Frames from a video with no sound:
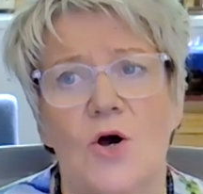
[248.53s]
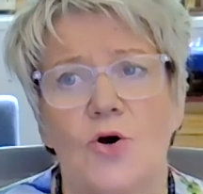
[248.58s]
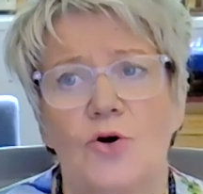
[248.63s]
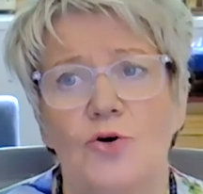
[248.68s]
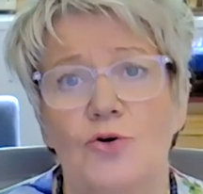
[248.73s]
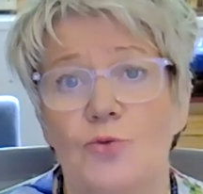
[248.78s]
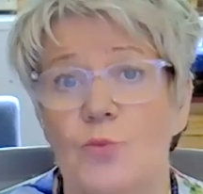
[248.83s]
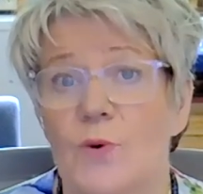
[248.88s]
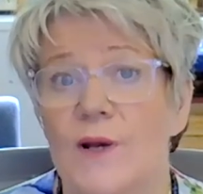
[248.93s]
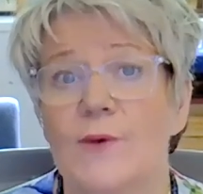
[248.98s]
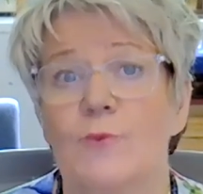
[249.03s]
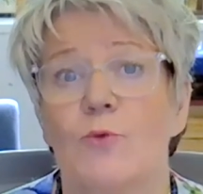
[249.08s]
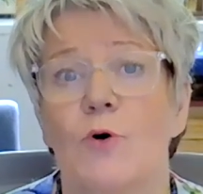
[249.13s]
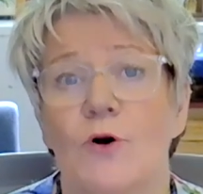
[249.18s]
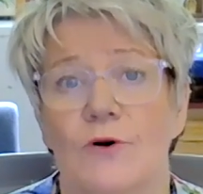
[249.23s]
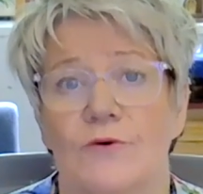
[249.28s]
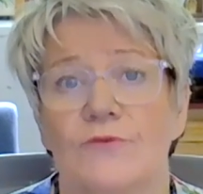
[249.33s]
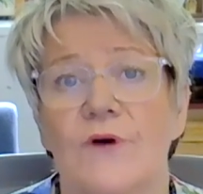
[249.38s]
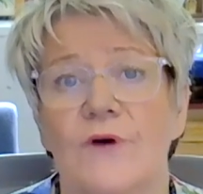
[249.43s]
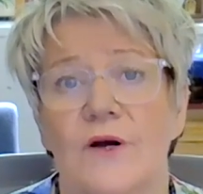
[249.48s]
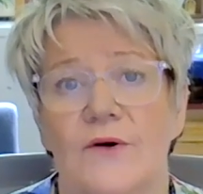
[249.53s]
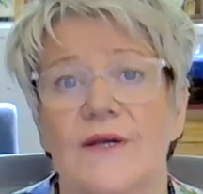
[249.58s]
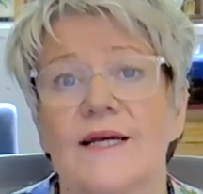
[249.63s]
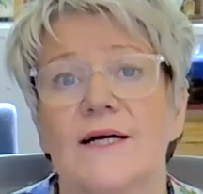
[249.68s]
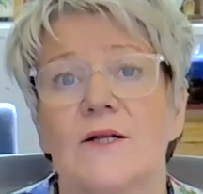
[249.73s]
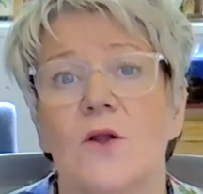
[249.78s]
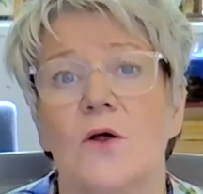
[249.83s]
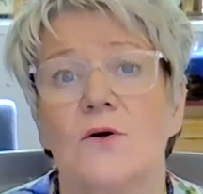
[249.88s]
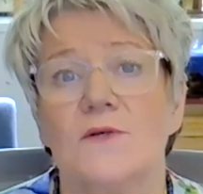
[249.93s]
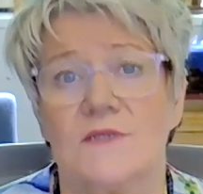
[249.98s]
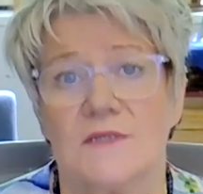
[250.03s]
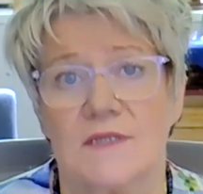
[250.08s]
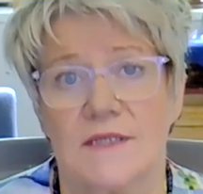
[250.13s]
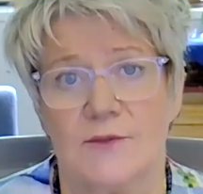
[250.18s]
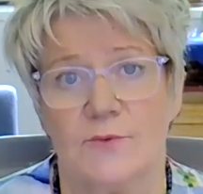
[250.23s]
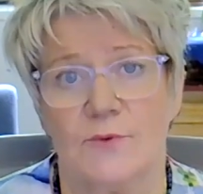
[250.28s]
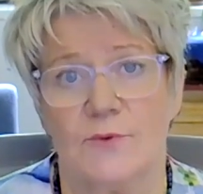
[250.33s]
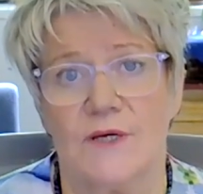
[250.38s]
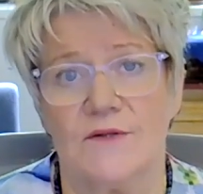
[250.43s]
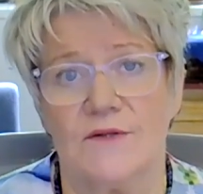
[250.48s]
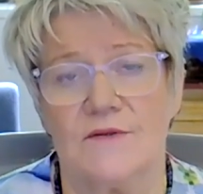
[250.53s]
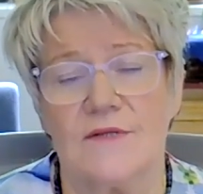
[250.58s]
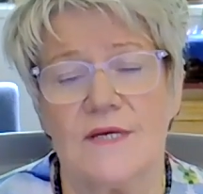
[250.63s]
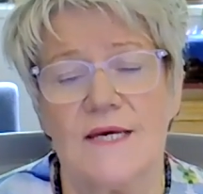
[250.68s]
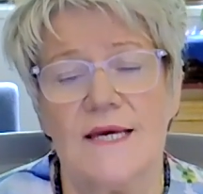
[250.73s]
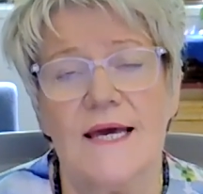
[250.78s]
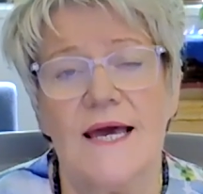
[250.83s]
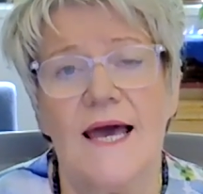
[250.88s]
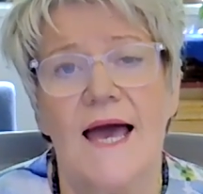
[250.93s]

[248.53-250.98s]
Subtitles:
who we work very closely with.